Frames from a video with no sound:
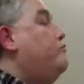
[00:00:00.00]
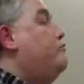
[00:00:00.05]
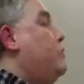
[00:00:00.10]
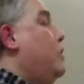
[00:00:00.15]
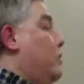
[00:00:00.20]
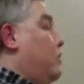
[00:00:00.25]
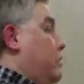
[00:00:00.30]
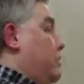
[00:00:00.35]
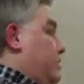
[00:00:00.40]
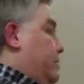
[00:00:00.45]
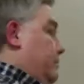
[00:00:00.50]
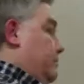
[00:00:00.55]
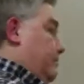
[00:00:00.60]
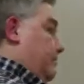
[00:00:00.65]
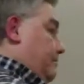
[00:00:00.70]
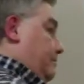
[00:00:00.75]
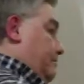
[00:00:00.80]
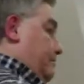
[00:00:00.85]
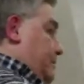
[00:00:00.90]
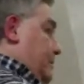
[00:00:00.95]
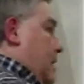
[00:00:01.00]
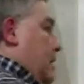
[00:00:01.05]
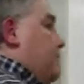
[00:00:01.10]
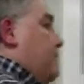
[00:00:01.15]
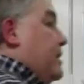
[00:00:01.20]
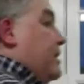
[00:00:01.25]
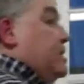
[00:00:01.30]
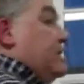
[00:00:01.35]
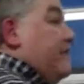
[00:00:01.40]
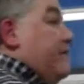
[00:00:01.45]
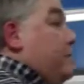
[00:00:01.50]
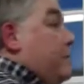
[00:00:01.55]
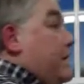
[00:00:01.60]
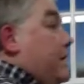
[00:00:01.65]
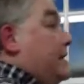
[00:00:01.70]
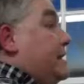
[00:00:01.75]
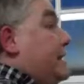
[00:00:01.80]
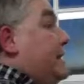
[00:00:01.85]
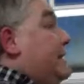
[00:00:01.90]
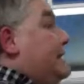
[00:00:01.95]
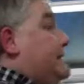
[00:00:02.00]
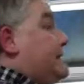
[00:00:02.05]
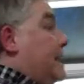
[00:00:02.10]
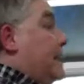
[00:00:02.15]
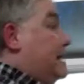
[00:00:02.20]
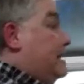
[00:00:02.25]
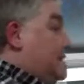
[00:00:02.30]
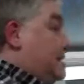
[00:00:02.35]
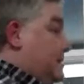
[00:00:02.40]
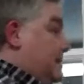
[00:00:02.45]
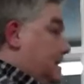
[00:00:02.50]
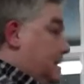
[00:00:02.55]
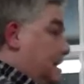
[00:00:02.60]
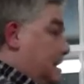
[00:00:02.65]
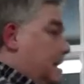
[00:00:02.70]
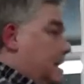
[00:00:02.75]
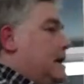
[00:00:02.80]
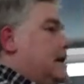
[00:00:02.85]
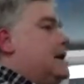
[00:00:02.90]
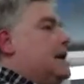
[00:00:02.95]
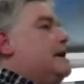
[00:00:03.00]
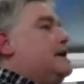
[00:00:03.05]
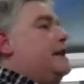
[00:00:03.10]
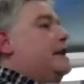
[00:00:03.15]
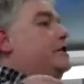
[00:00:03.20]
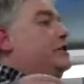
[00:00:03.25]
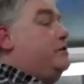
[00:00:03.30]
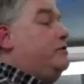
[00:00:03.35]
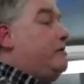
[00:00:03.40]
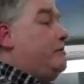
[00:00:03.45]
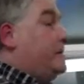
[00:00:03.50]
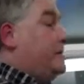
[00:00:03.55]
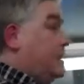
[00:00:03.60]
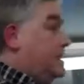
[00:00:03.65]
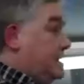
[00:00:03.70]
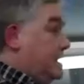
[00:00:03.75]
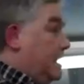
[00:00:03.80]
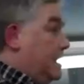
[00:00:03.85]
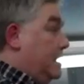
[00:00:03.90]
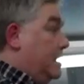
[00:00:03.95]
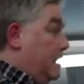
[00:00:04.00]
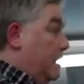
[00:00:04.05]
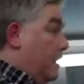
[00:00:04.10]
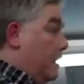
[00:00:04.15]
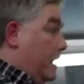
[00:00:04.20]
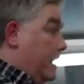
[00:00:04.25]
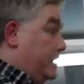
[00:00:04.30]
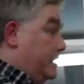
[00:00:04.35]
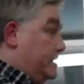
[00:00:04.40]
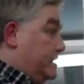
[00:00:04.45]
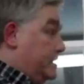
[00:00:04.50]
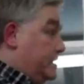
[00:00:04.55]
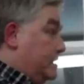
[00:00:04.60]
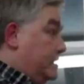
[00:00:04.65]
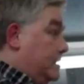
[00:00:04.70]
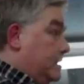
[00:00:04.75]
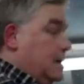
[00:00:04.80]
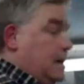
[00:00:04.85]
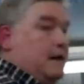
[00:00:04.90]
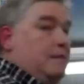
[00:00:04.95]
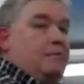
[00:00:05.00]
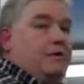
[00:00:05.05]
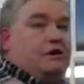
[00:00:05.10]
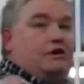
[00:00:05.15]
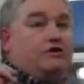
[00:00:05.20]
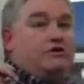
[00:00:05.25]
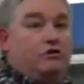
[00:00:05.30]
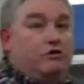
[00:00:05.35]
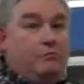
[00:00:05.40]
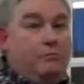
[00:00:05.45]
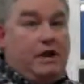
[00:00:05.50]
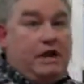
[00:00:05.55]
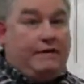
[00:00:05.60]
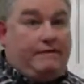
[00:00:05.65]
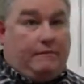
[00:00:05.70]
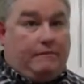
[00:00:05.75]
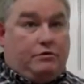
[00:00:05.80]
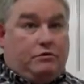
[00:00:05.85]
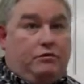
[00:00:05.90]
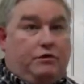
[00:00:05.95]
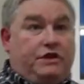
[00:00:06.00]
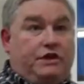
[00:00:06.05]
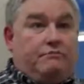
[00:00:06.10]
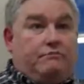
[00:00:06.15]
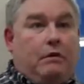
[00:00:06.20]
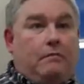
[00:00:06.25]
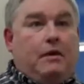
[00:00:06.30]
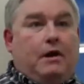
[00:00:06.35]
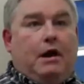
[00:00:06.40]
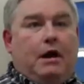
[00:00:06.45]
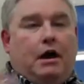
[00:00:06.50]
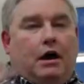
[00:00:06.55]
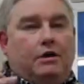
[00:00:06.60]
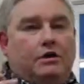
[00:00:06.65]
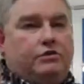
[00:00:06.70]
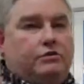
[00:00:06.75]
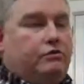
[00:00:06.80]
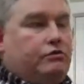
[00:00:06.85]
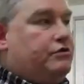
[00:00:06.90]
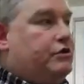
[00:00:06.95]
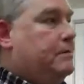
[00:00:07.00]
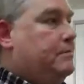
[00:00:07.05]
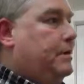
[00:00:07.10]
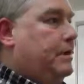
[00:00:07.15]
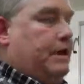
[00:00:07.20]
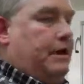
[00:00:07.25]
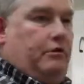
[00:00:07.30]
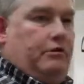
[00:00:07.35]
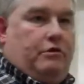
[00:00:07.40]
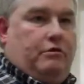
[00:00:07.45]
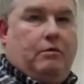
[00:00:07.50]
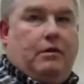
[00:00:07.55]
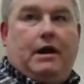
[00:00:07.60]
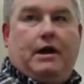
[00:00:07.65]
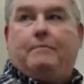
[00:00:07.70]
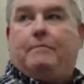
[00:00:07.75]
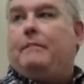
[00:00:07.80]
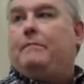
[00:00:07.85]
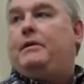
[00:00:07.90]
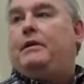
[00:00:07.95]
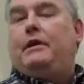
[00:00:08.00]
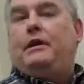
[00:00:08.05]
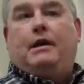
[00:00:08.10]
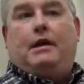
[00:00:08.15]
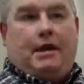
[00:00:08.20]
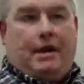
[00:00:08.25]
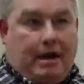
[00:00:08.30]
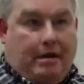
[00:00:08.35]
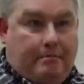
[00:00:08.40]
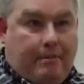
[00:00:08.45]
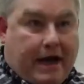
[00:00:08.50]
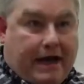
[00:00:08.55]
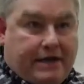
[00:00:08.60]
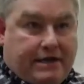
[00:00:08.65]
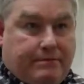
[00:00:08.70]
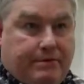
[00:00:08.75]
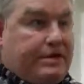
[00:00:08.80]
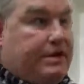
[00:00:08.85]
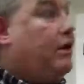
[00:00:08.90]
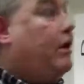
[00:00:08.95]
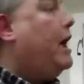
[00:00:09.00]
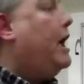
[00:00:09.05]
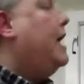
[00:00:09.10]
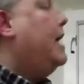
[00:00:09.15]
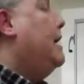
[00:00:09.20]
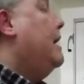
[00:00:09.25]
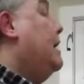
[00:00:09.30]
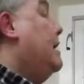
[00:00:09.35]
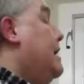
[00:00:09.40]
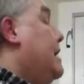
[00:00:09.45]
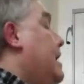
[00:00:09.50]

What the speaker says: Wrong. Because everybody thinks that, they do it when they're telling lies. Because normally if I'm talking to Rob, I talk to him and look away and maybe come back to his eye.